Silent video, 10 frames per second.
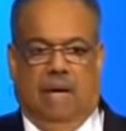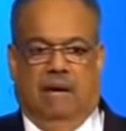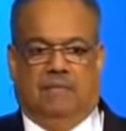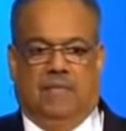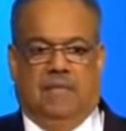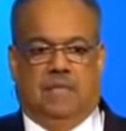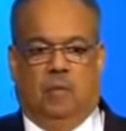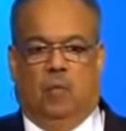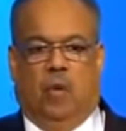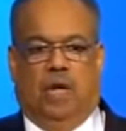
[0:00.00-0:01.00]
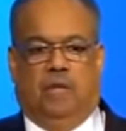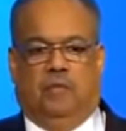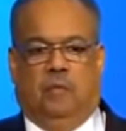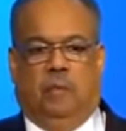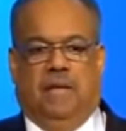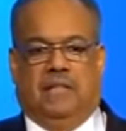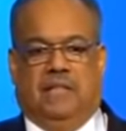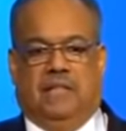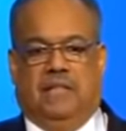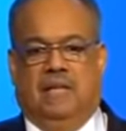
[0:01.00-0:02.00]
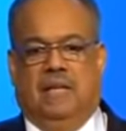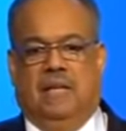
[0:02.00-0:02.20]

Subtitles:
I've seen some wonderful places,